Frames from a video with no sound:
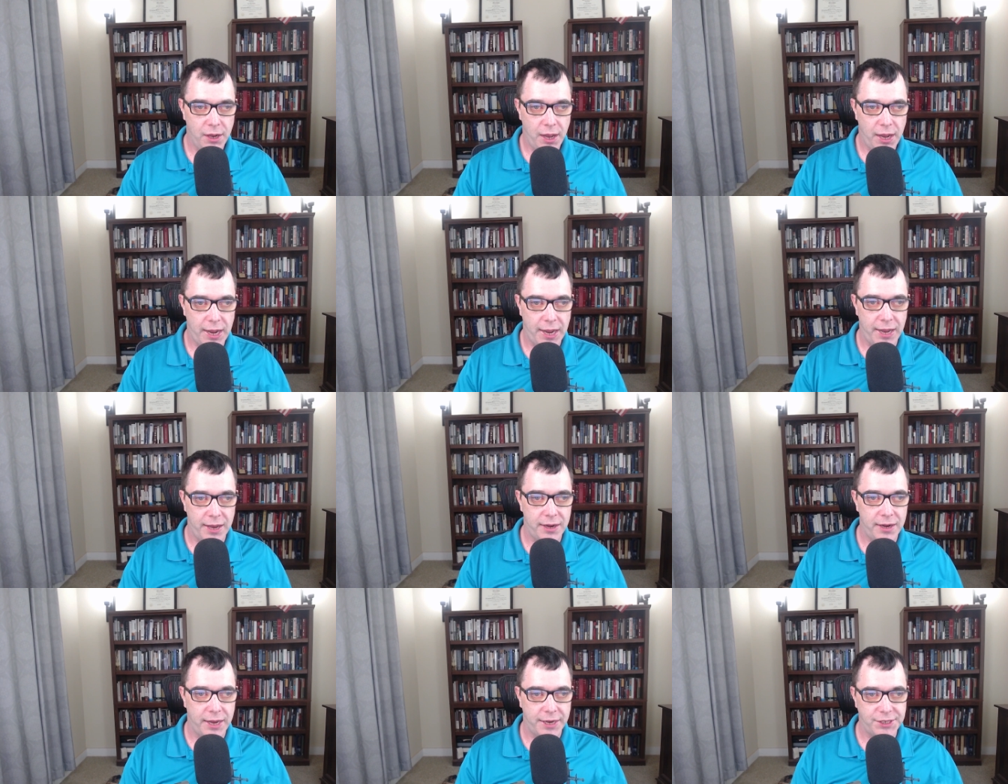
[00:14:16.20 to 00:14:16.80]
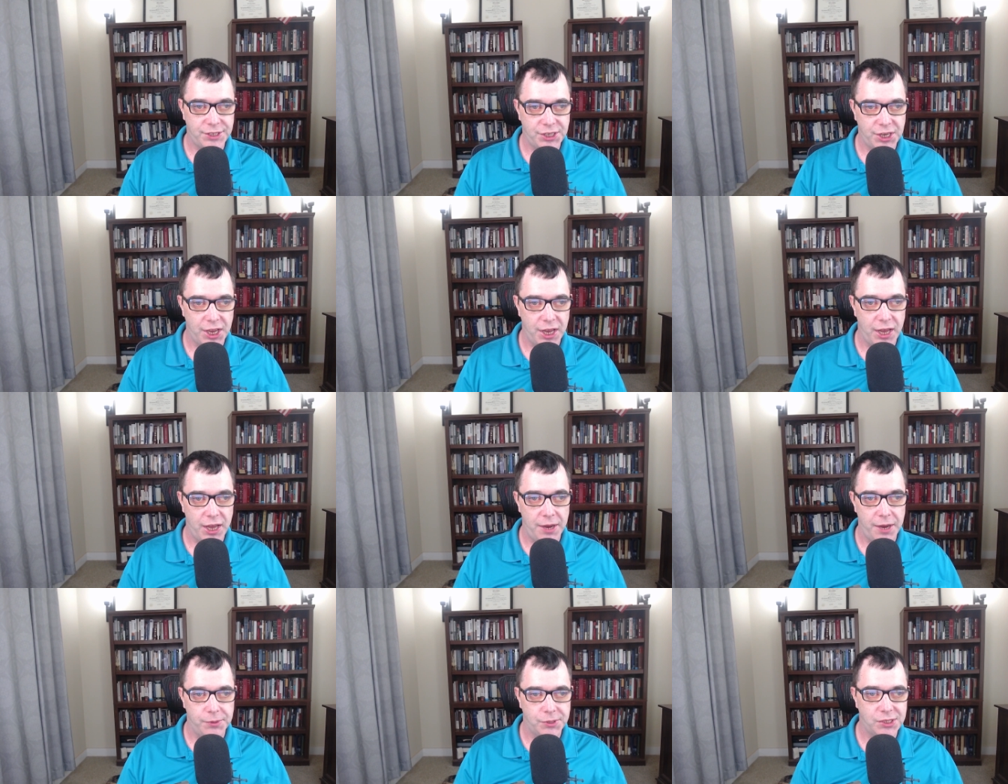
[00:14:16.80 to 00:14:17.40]
At Nicaea,
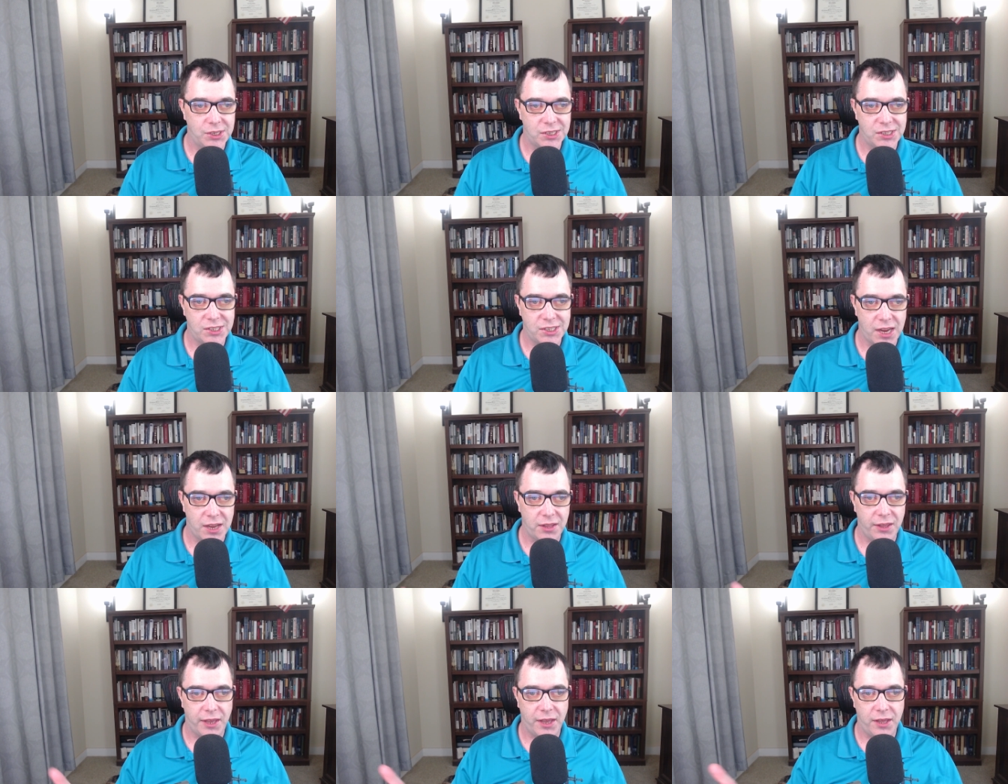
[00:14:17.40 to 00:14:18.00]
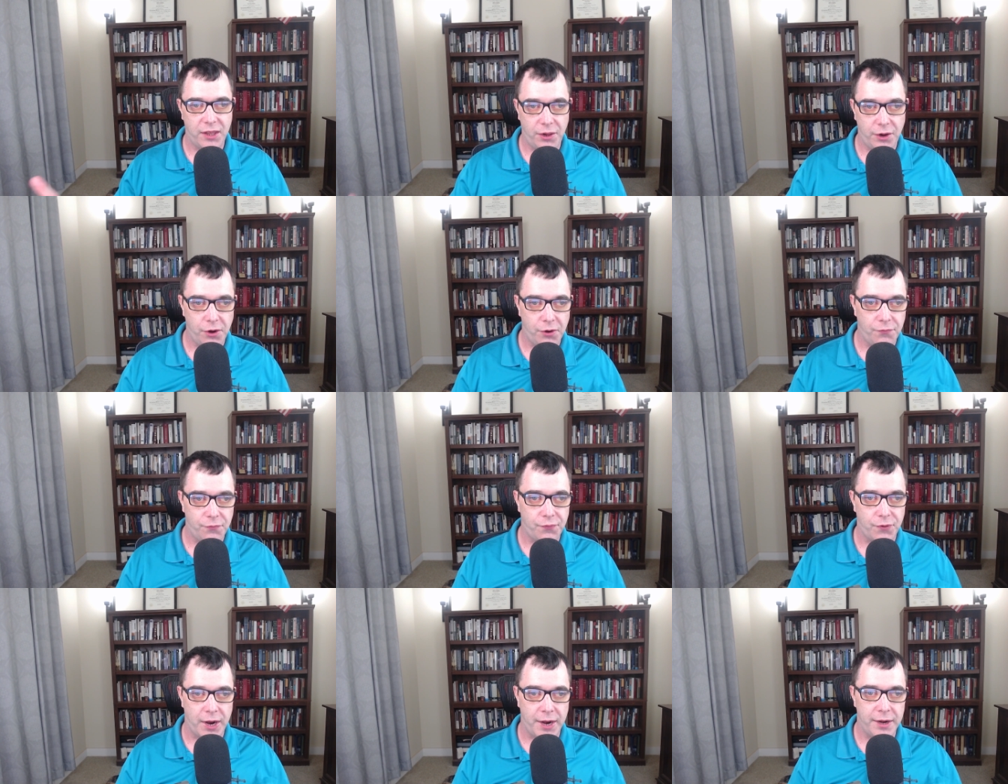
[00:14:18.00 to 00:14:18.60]
it was distinctly
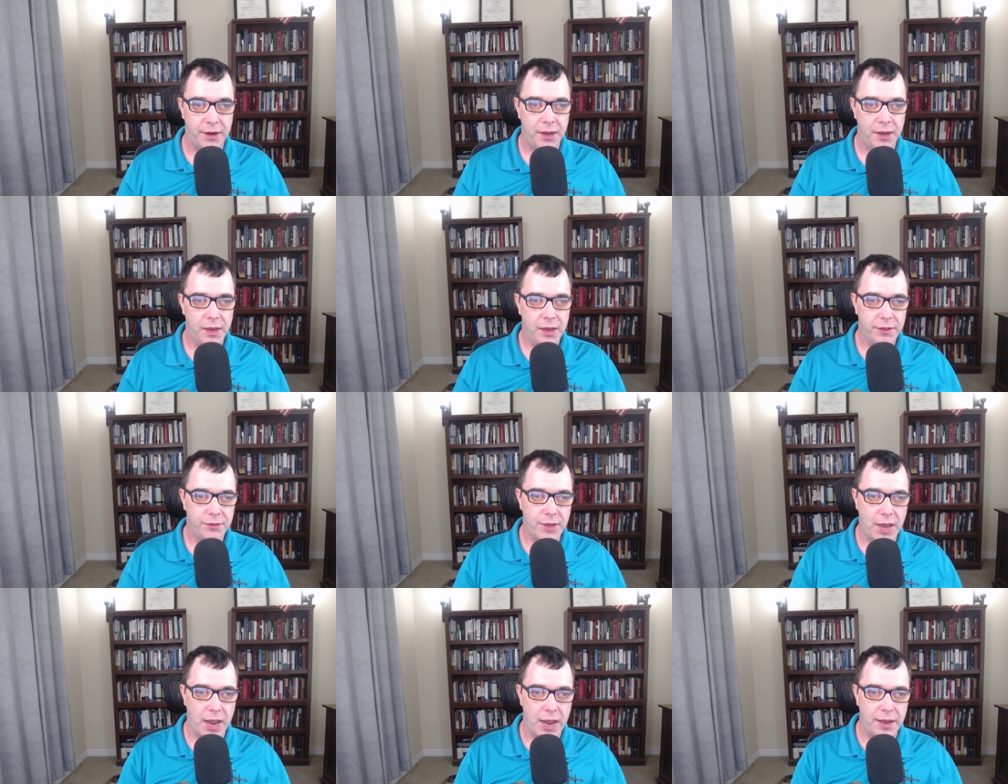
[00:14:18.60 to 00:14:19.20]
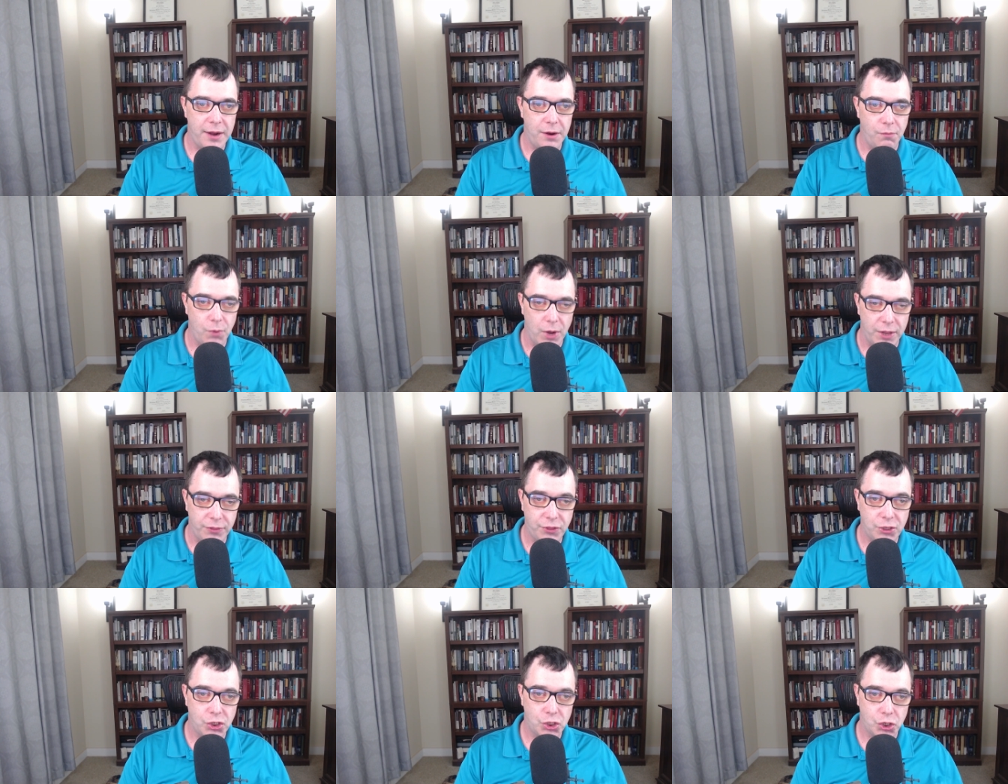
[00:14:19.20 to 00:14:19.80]
clarified that
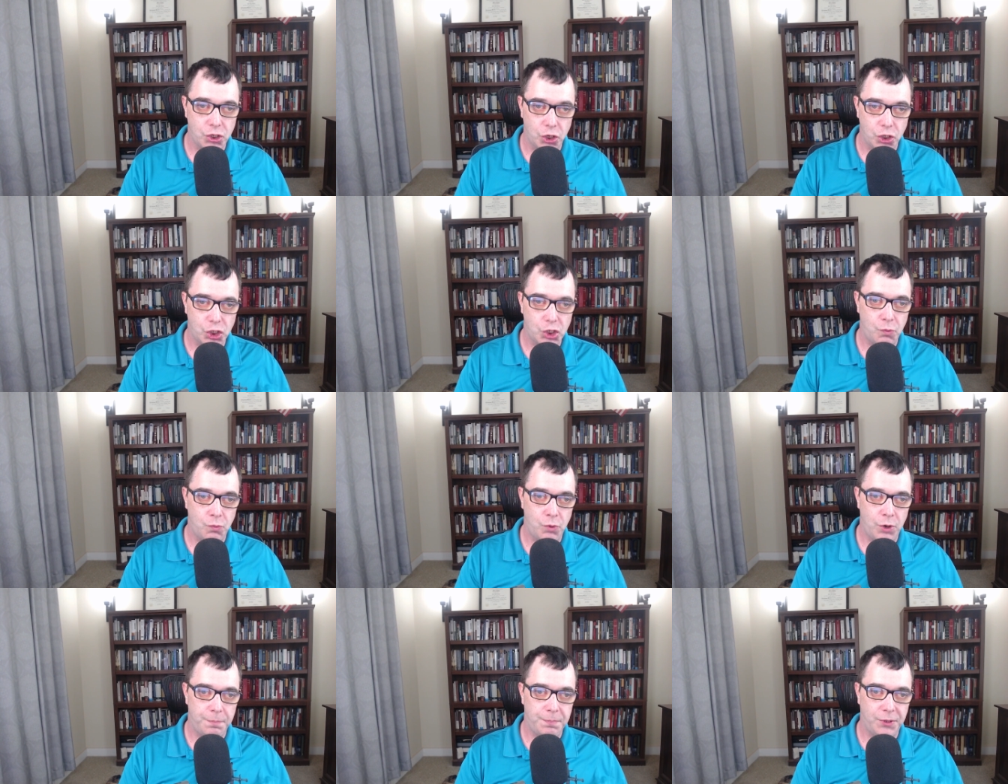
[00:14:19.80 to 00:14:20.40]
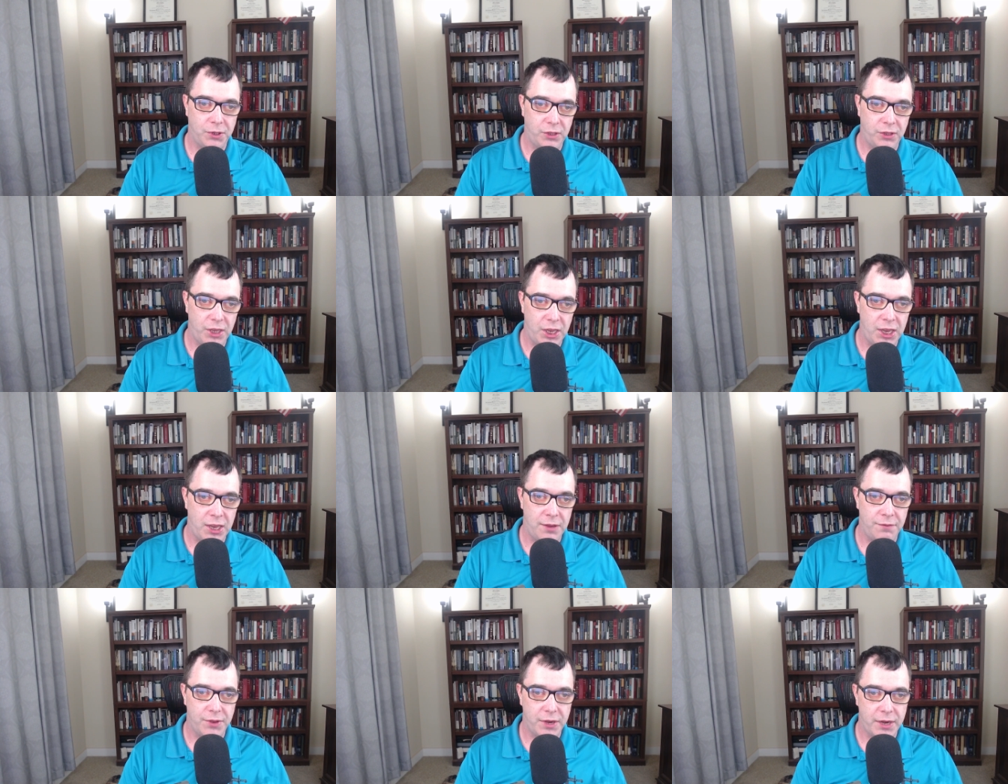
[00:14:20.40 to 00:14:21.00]
what the church would
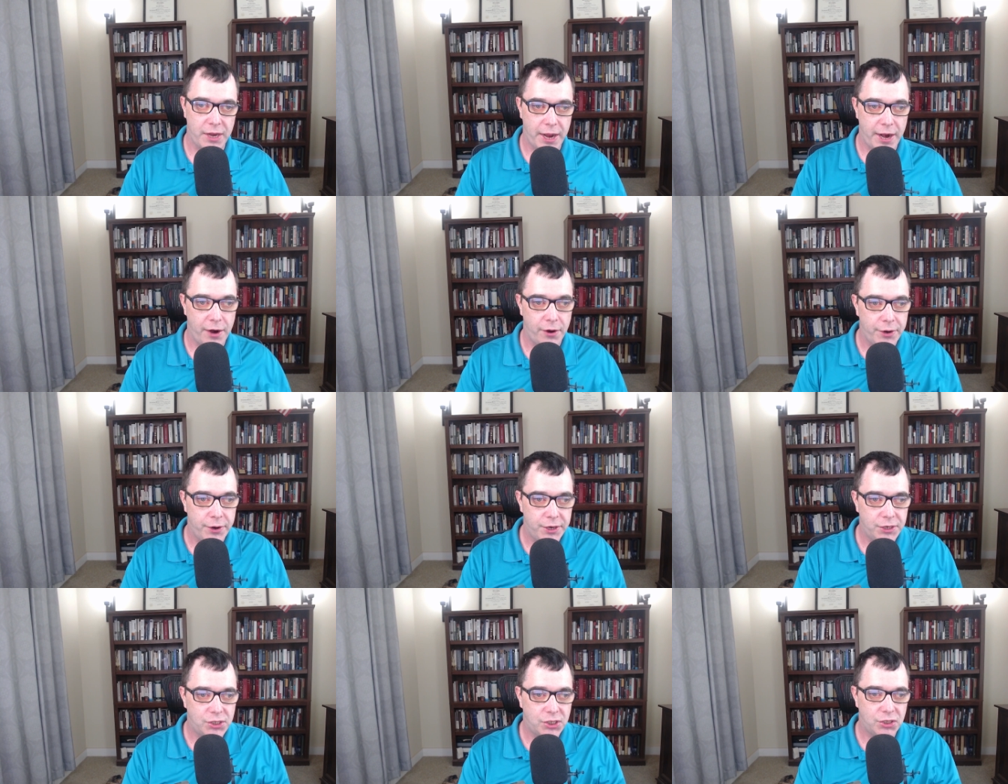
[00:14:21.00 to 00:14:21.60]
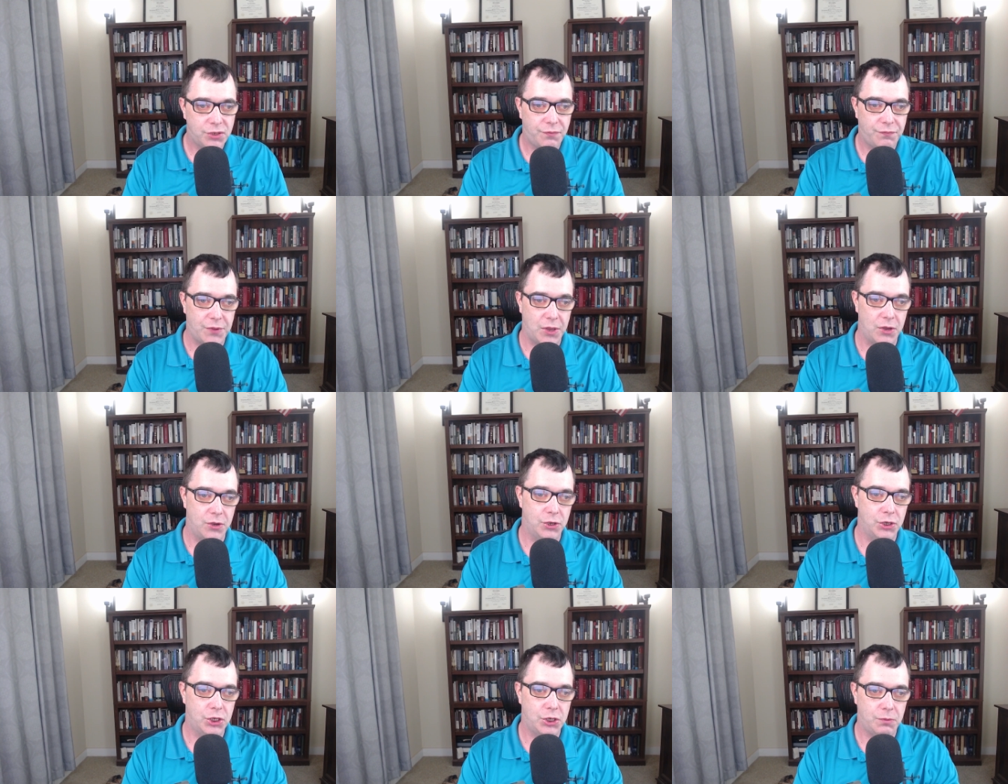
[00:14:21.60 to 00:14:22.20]
believe and Arius's
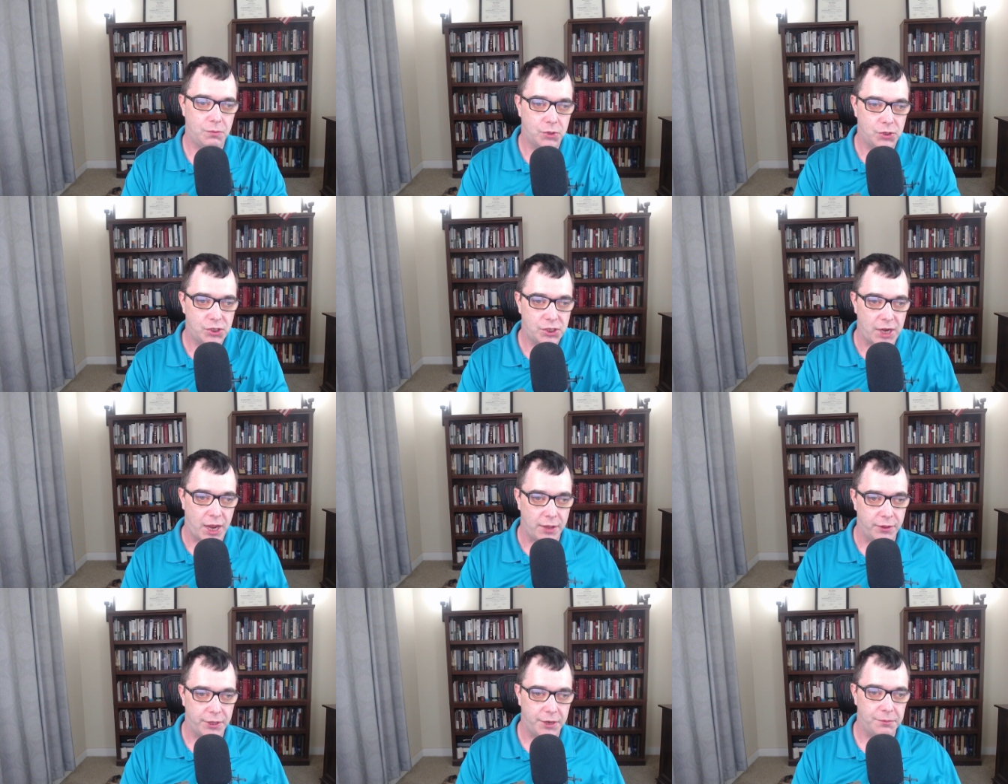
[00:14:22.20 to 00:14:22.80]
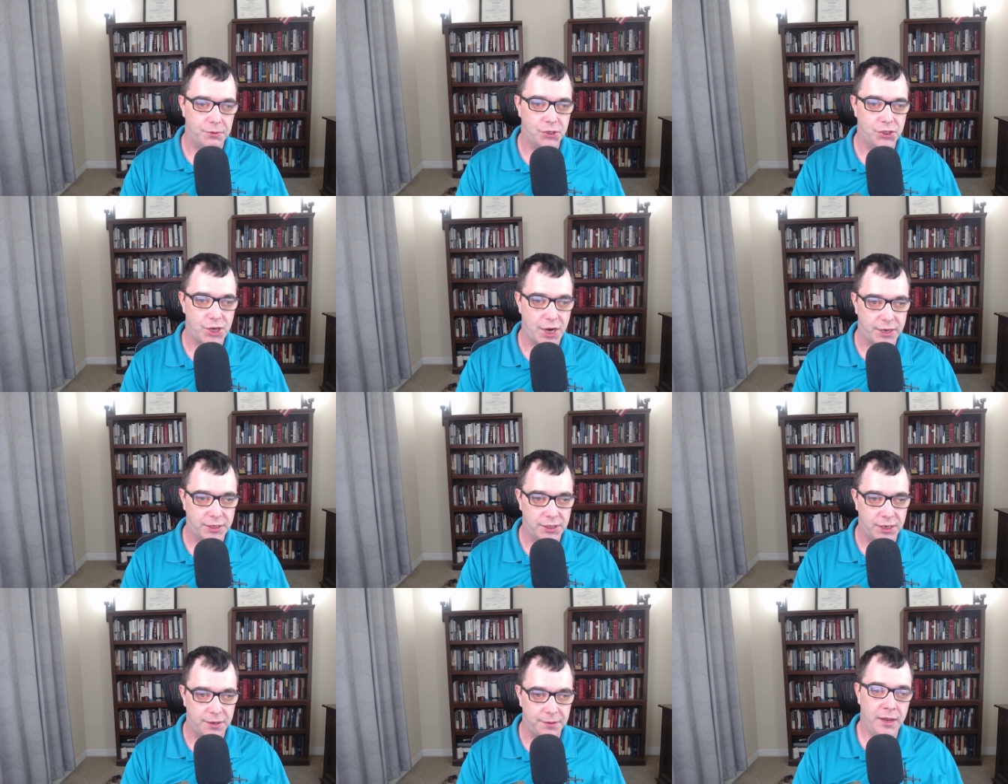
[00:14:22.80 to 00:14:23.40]
views were soundly
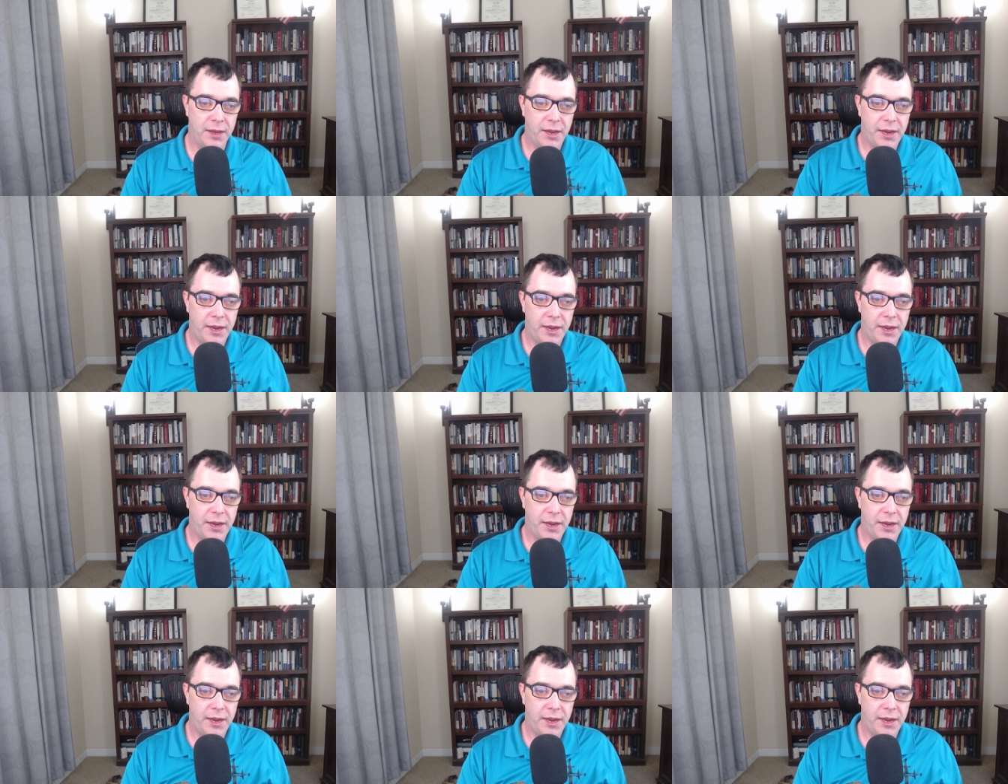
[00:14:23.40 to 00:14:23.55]
rejected.